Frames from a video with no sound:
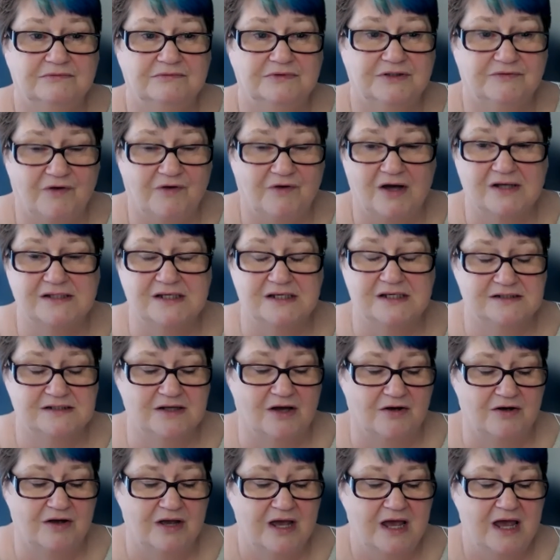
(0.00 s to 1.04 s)
devices.
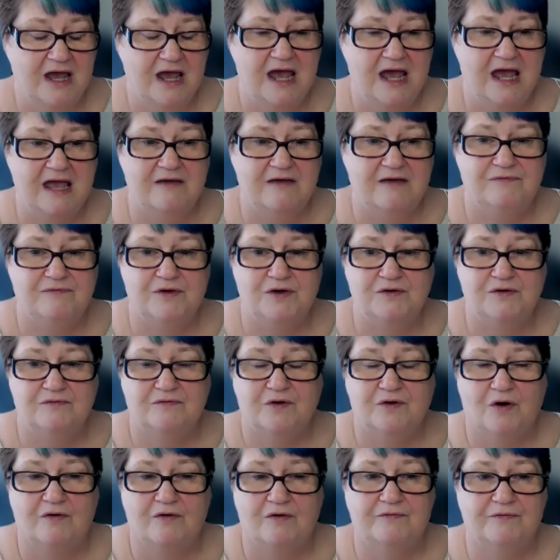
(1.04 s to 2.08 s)
So if you've
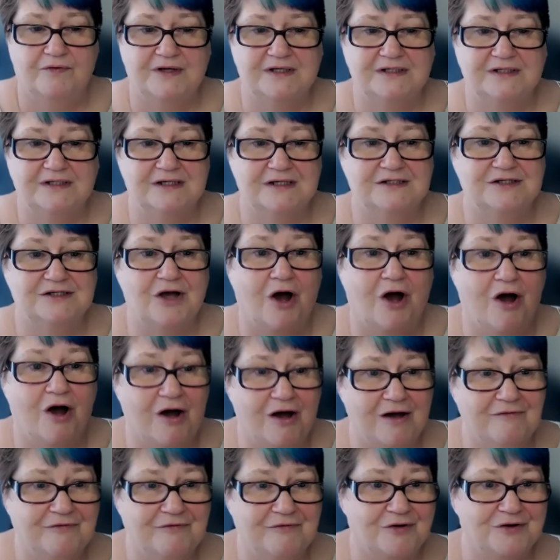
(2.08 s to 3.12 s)
got, for instance,
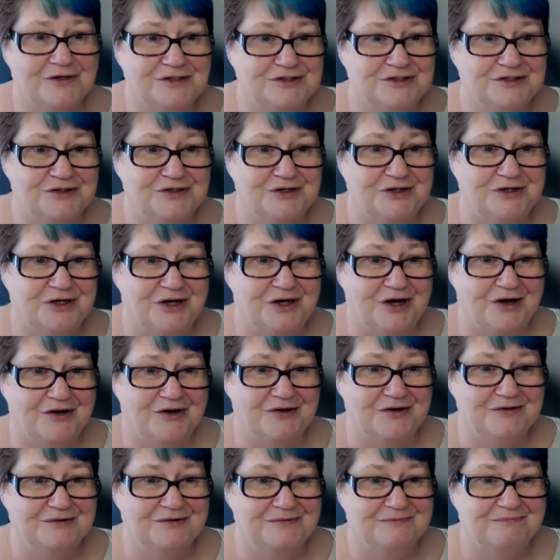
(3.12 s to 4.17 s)
I've got a
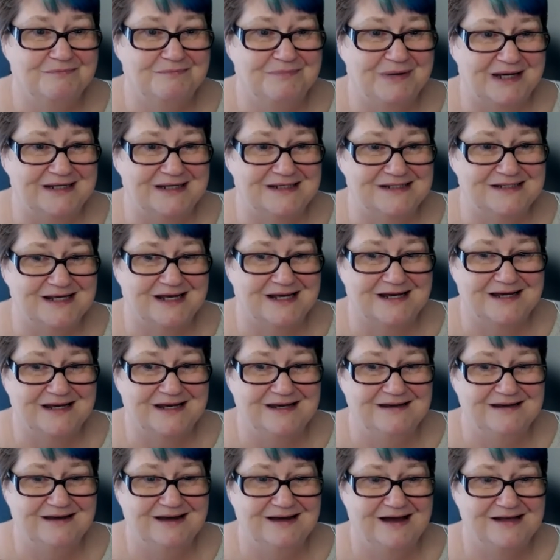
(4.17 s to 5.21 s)
studio PC,